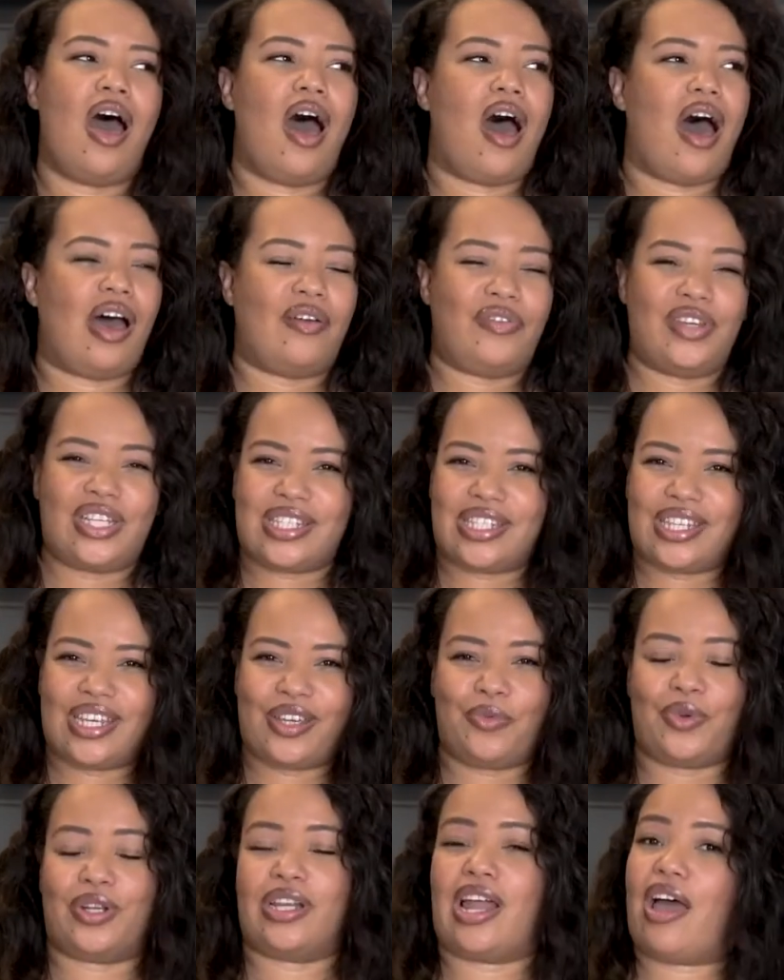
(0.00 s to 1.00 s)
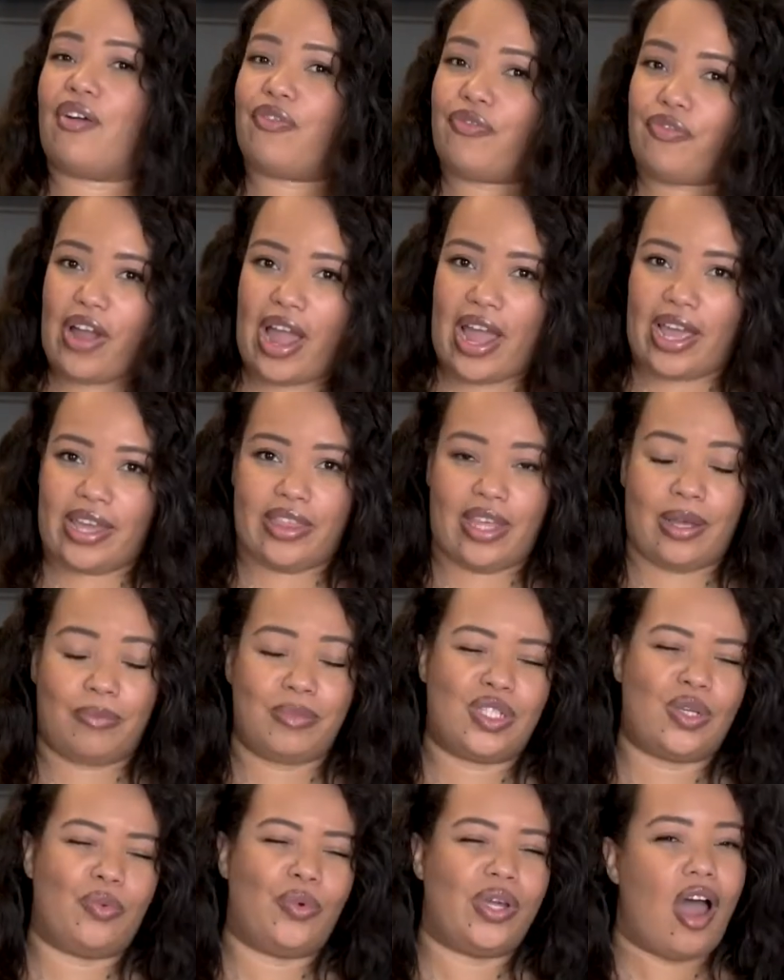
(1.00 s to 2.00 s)
Obviously, we're not frying them,
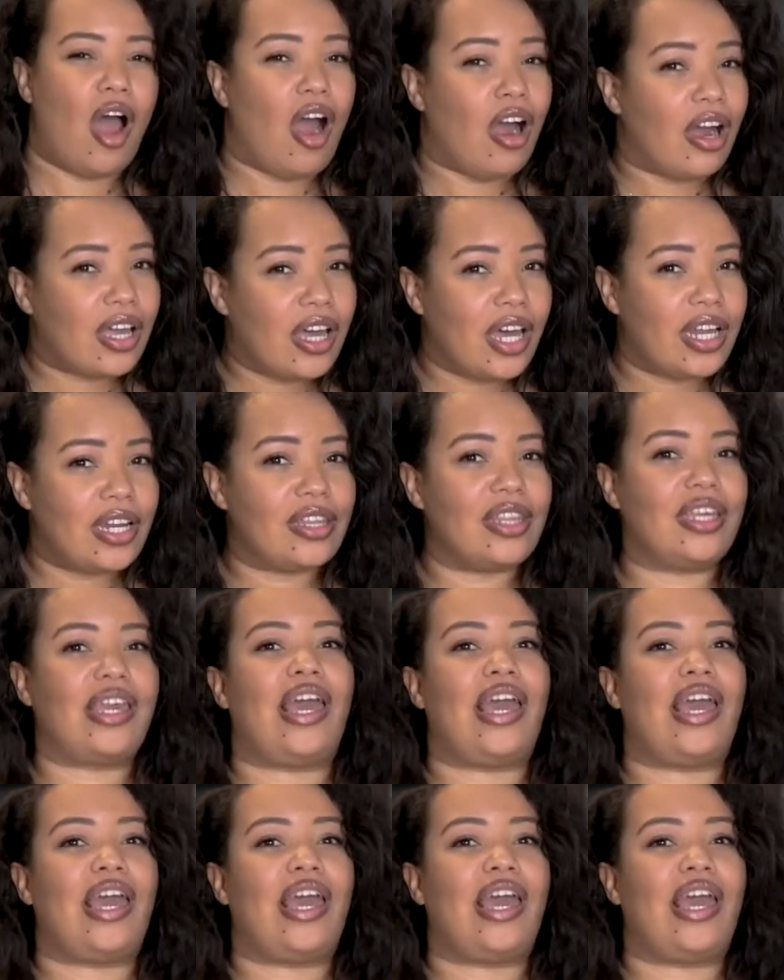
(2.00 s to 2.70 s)
so we are cutting the